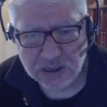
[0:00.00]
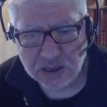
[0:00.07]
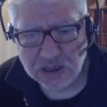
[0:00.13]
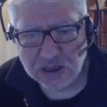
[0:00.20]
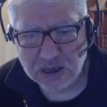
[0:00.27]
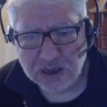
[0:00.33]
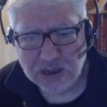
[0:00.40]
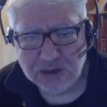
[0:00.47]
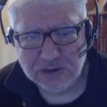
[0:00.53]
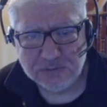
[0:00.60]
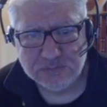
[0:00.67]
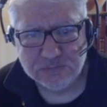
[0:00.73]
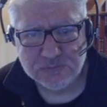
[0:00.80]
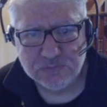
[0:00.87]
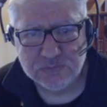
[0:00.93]

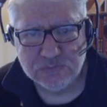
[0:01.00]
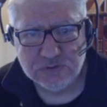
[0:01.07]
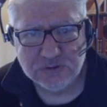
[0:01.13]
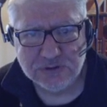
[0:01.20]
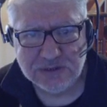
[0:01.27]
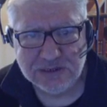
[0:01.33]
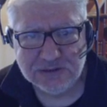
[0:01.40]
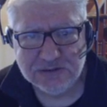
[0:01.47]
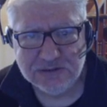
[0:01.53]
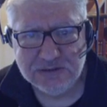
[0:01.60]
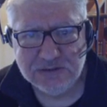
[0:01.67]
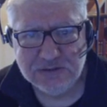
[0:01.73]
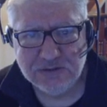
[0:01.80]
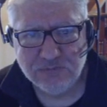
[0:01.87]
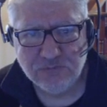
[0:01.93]
So that
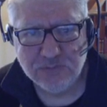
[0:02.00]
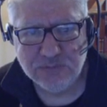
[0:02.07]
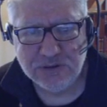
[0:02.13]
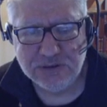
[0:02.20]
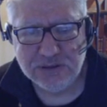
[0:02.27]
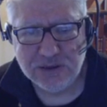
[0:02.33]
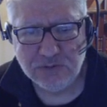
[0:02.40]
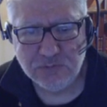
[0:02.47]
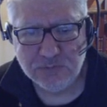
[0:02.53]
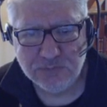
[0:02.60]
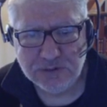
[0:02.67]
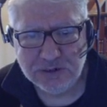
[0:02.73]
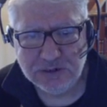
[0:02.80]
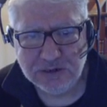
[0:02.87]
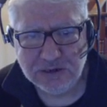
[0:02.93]
for me, that would
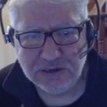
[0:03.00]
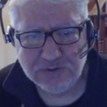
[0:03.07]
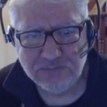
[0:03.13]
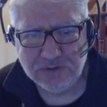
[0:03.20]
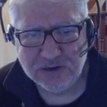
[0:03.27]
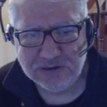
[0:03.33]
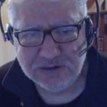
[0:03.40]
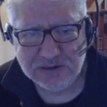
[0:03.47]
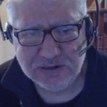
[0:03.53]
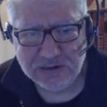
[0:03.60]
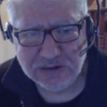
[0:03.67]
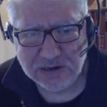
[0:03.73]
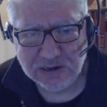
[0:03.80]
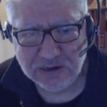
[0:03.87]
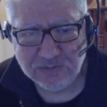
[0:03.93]
be if I
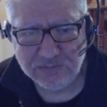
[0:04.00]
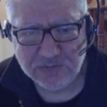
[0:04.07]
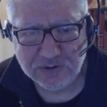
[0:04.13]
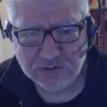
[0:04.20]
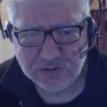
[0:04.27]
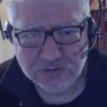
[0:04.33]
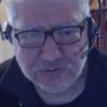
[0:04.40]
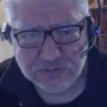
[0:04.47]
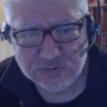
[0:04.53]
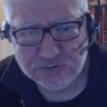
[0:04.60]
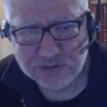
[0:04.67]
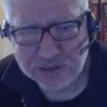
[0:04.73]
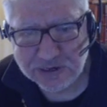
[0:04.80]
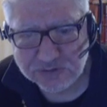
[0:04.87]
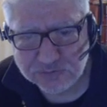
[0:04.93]
couldn't use
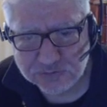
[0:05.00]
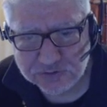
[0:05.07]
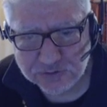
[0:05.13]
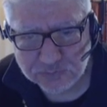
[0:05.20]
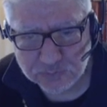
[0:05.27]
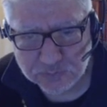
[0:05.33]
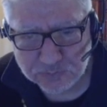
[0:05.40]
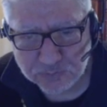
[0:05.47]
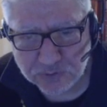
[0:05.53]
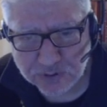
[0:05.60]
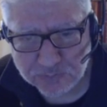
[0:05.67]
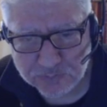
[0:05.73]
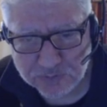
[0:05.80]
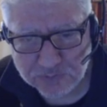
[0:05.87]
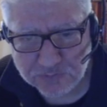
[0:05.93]
Lazarus, it would probably
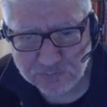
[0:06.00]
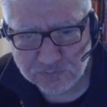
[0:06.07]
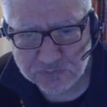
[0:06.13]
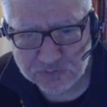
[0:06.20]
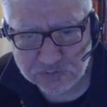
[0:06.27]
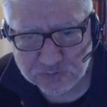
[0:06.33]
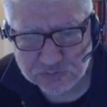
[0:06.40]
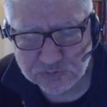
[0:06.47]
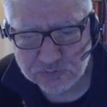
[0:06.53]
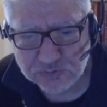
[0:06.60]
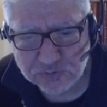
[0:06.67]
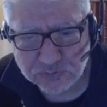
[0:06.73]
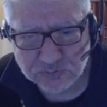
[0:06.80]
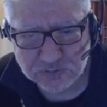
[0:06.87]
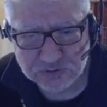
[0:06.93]
be Visual Studio
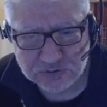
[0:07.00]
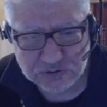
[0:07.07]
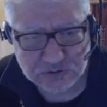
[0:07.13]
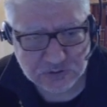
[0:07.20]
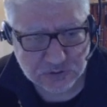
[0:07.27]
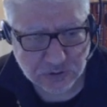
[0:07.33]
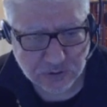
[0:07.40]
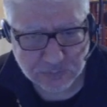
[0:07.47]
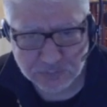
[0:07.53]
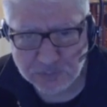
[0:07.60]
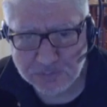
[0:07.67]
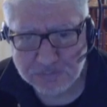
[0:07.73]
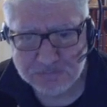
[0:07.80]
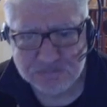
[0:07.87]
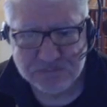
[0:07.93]
with C Sharp.
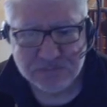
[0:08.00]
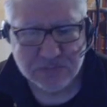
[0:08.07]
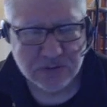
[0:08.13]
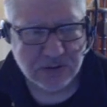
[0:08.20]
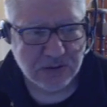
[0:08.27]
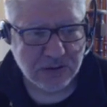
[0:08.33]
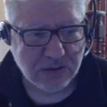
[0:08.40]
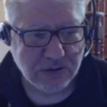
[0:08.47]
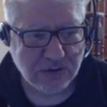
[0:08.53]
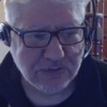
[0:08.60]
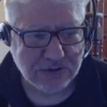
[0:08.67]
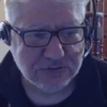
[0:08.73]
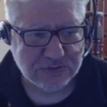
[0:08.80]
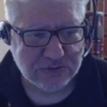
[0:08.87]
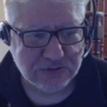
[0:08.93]
All right,
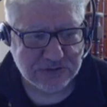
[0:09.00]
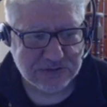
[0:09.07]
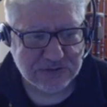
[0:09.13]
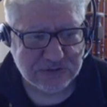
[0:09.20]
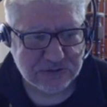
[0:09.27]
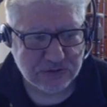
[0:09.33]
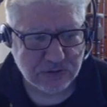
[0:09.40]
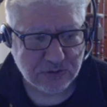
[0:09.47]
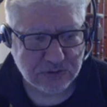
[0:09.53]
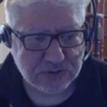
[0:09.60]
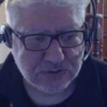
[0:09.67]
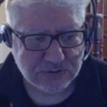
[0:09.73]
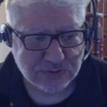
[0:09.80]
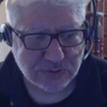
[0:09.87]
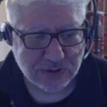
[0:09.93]
so it's installed.
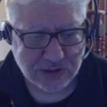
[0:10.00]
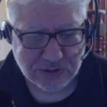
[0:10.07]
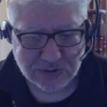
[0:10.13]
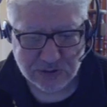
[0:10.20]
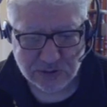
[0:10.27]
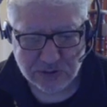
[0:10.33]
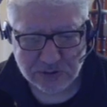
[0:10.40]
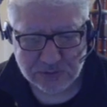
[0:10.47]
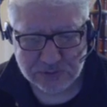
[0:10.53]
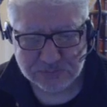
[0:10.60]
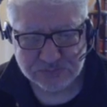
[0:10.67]
Here's our icon.